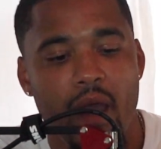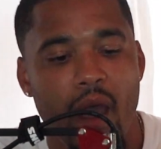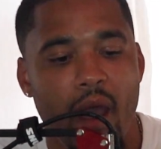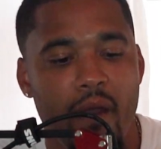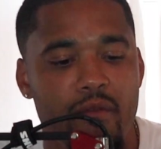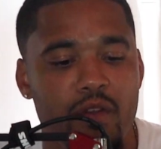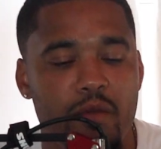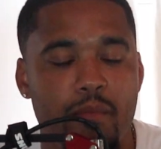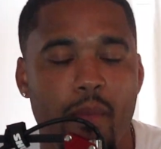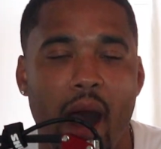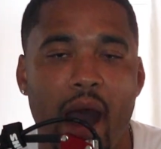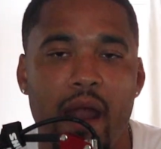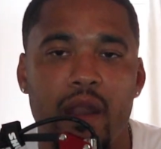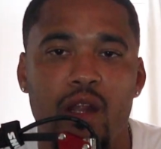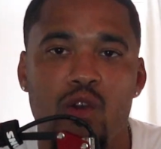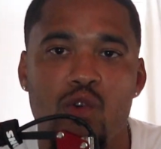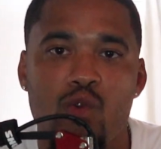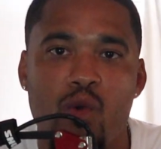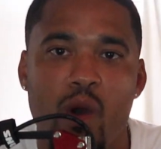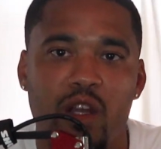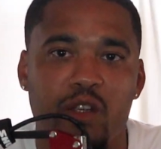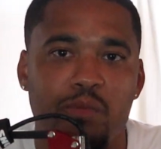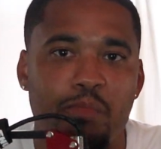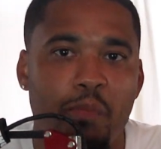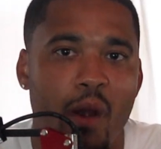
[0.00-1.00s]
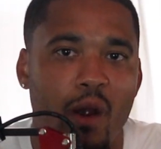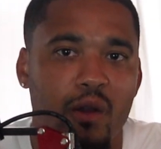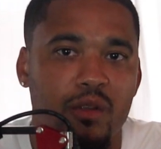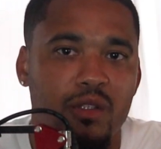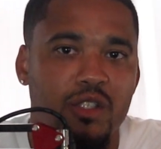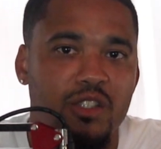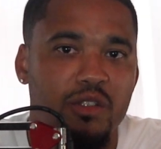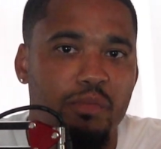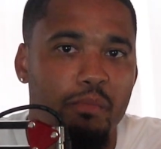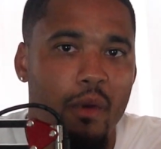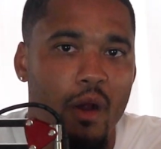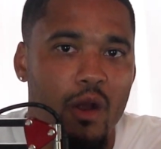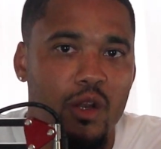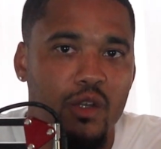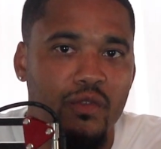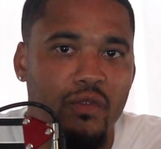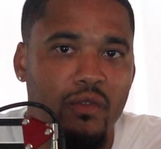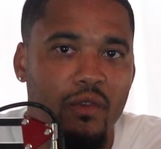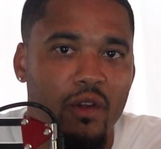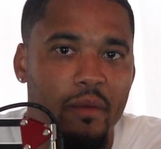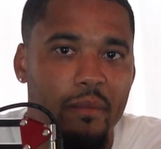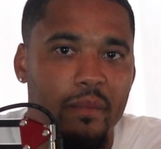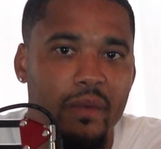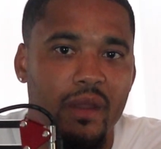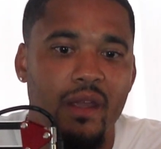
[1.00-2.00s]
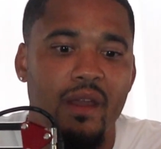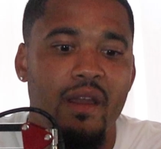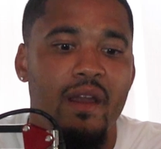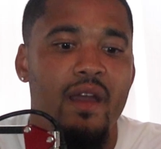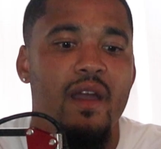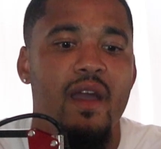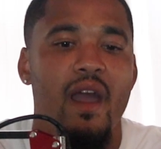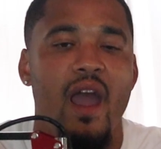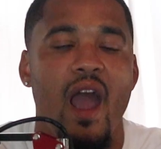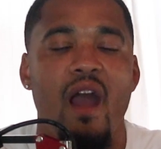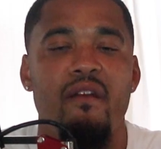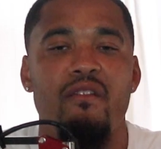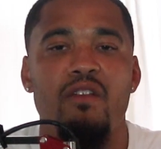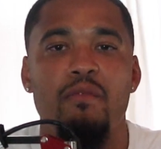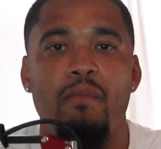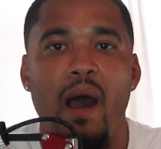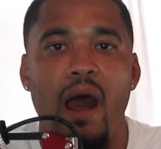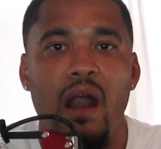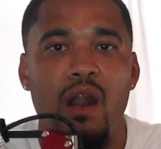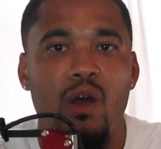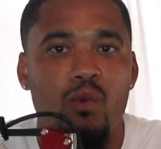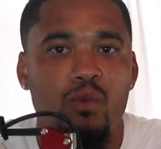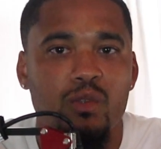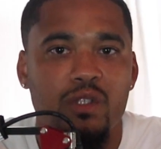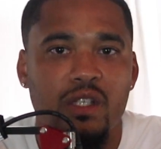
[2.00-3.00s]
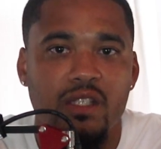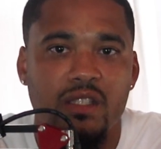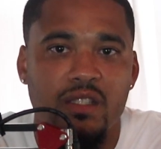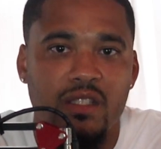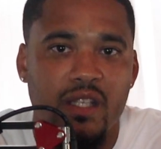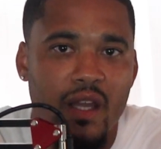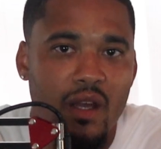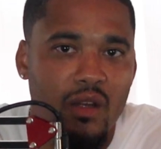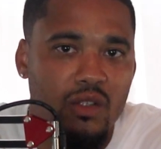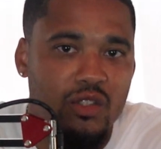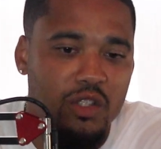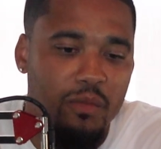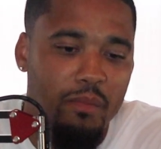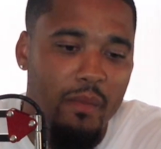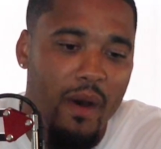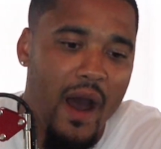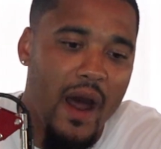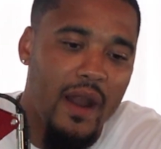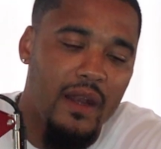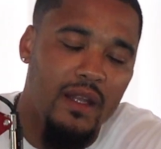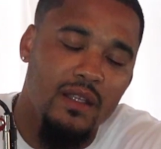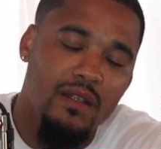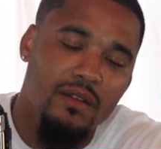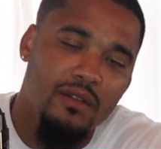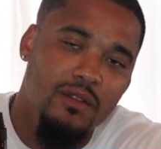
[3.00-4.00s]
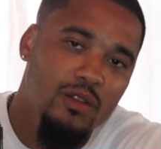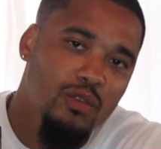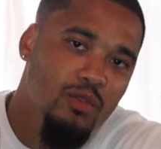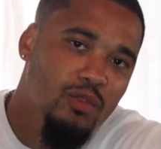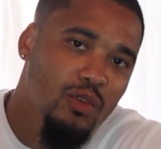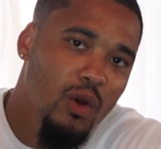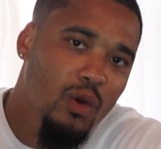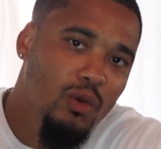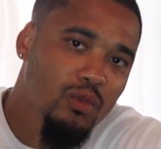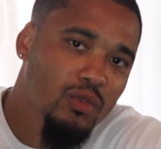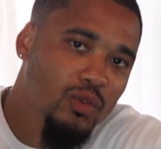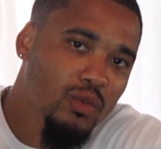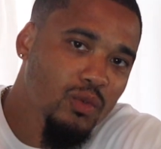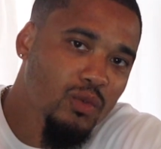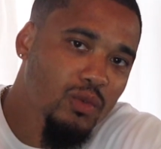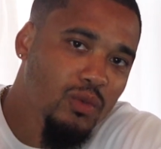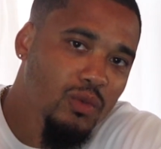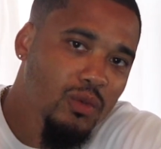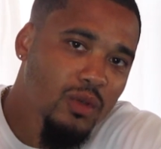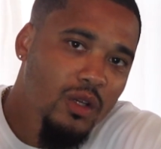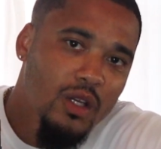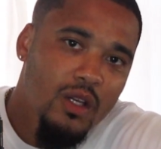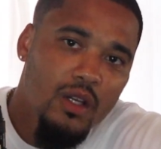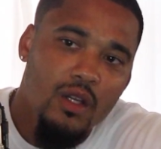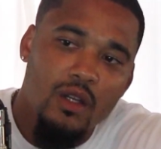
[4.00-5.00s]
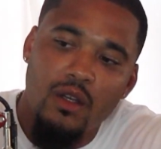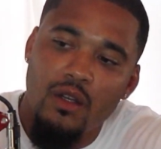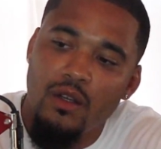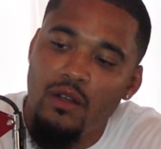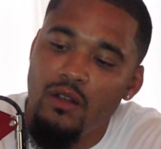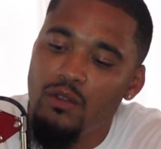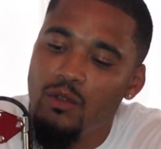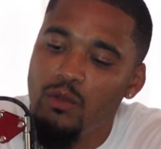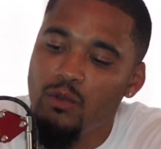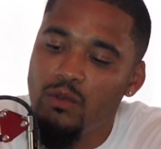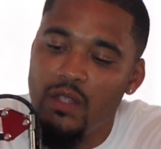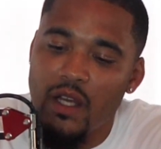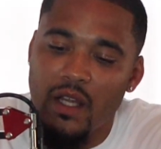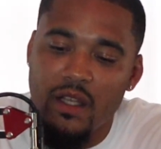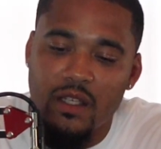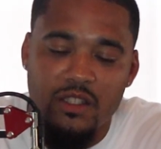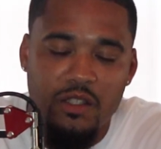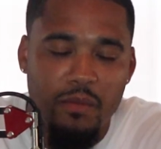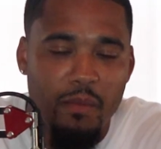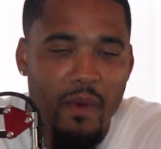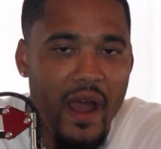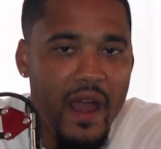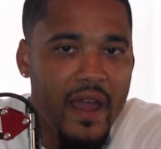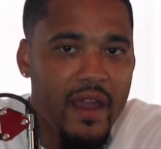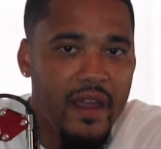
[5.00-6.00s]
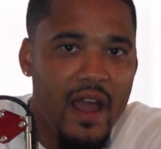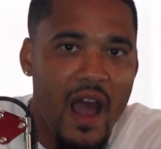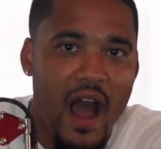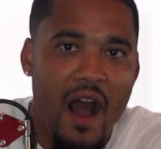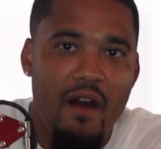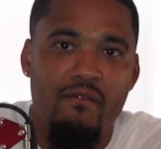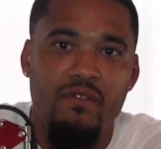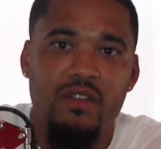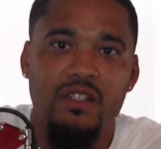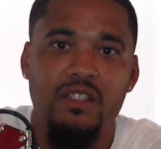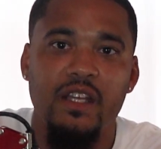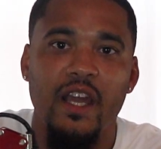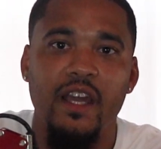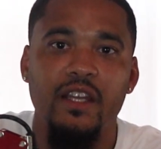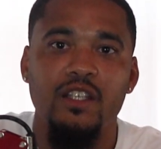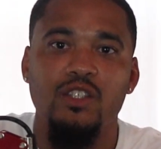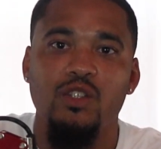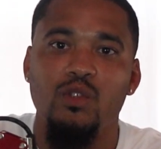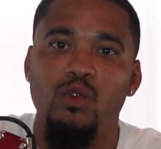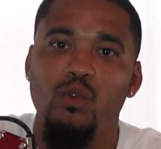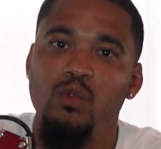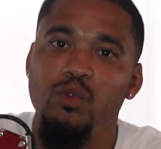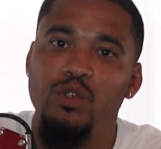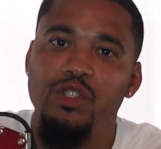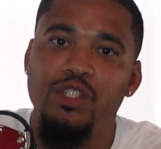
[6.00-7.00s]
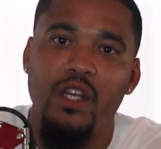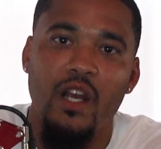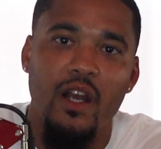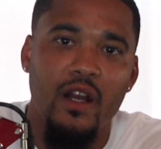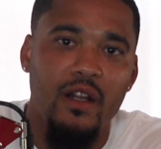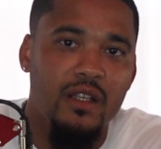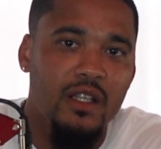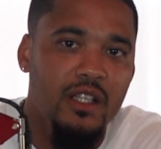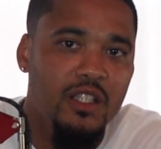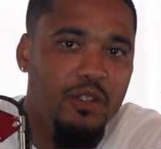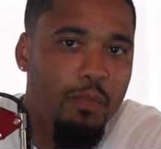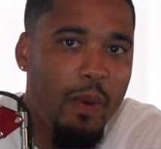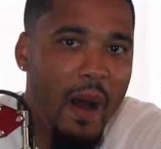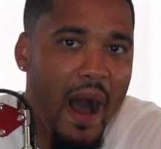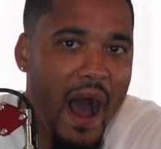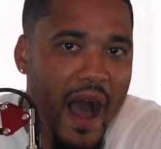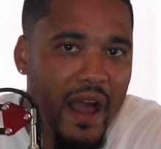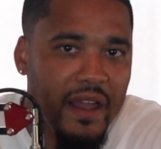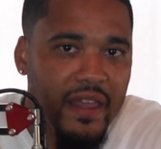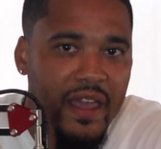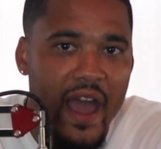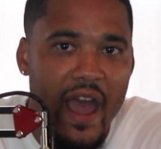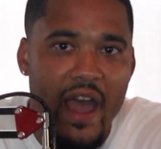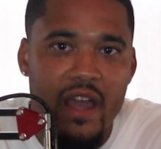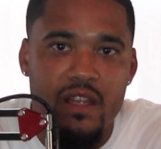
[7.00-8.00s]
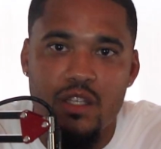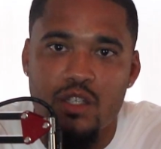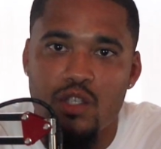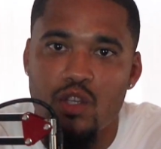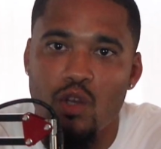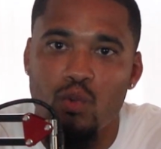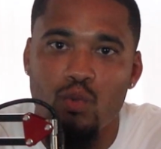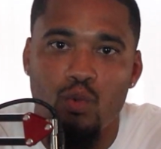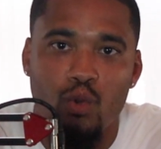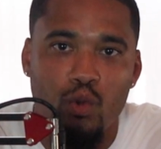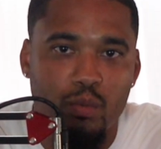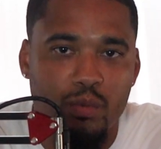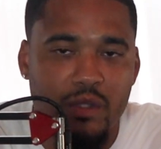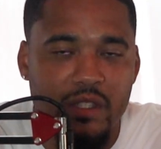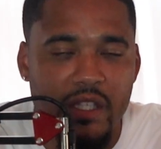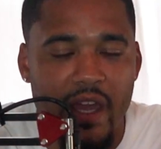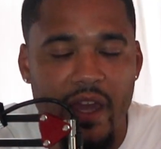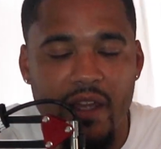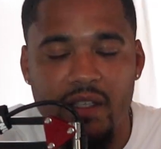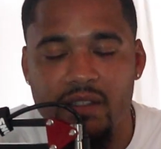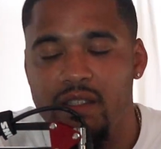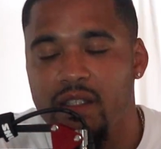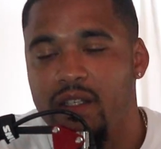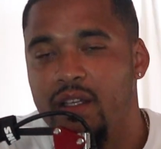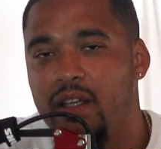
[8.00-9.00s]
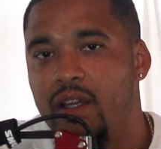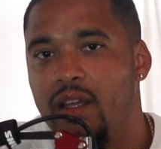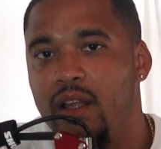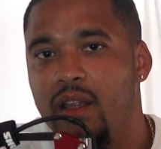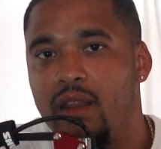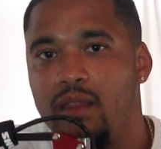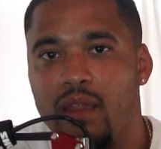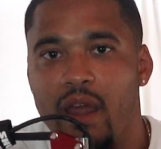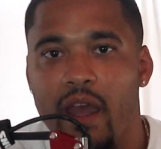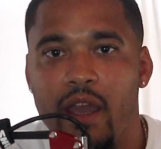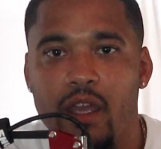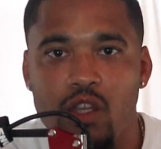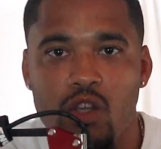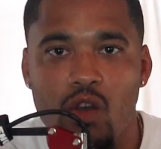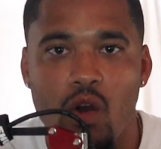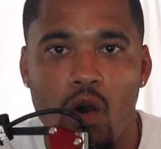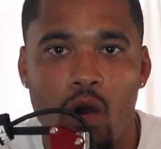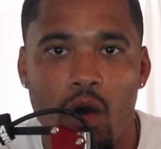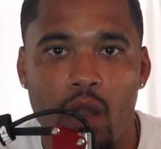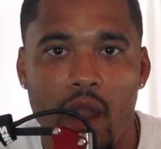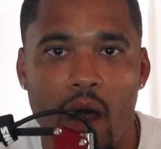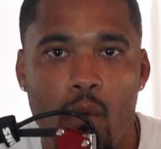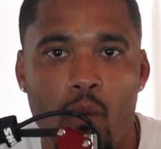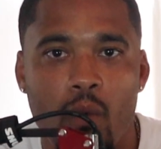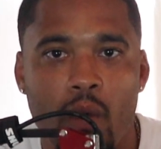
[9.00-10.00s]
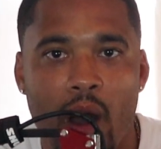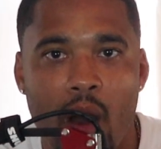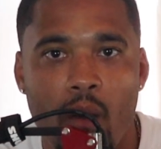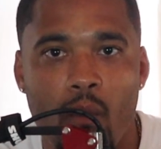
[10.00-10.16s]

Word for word: everybody who has purchased merch from me, everybody who just tells somebody, you know, through through telling somebody in conversation who share these podcasts in your group text thank y'all.